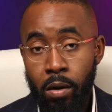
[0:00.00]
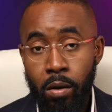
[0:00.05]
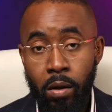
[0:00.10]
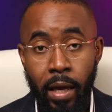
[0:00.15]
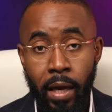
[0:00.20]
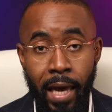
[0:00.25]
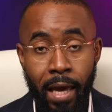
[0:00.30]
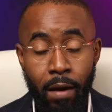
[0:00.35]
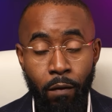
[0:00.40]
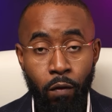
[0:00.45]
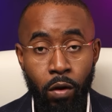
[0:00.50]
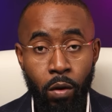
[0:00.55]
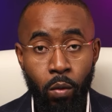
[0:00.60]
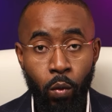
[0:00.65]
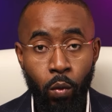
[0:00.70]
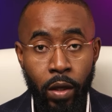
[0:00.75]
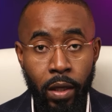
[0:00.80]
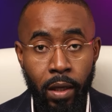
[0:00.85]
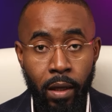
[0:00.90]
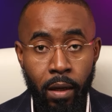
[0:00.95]
every
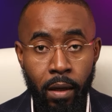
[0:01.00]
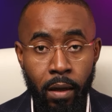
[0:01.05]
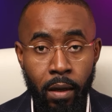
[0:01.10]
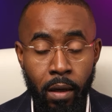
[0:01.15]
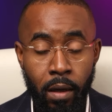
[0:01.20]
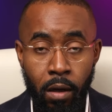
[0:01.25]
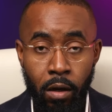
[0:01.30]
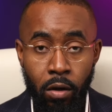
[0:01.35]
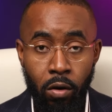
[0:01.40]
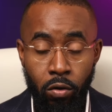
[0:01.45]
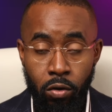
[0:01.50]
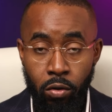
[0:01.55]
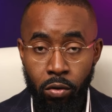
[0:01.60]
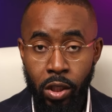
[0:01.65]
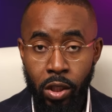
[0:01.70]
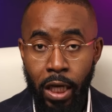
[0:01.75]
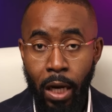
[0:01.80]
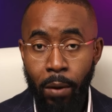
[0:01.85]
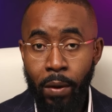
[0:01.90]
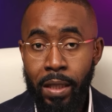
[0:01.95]
week. Go to
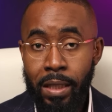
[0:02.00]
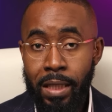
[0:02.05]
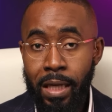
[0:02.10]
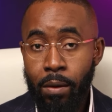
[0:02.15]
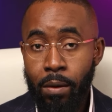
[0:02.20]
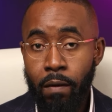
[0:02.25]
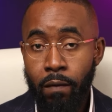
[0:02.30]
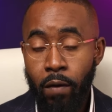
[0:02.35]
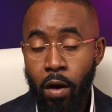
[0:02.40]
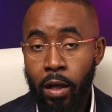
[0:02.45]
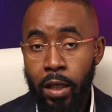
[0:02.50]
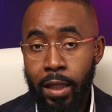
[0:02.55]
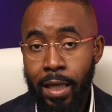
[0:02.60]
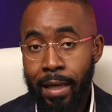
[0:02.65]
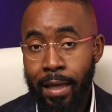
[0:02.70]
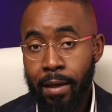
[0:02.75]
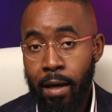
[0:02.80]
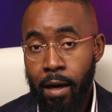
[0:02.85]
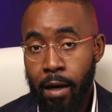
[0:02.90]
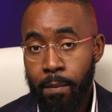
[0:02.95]

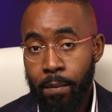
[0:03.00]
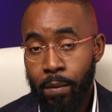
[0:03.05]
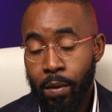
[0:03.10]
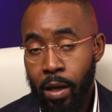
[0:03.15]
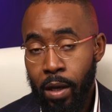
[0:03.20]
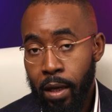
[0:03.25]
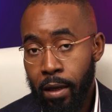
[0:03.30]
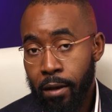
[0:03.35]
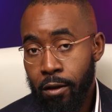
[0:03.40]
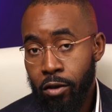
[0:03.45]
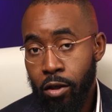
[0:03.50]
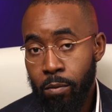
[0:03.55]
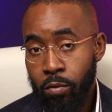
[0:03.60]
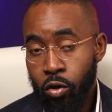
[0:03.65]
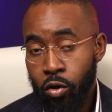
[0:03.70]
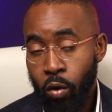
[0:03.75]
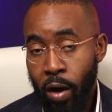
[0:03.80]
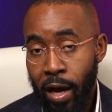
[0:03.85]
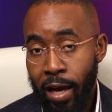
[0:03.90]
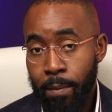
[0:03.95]
jaredderival.com and
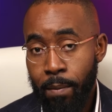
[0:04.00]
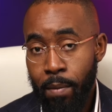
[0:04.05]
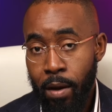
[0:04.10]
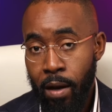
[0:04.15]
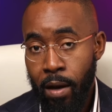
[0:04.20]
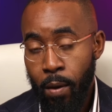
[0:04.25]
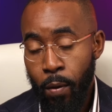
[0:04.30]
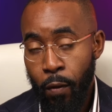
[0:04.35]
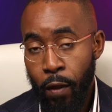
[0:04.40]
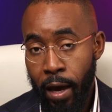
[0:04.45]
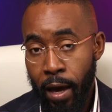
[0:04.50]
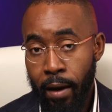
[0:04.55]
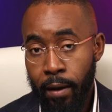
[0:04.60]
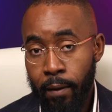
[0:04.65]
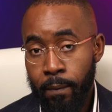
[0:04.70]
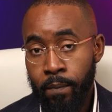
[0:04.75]
subscribe there.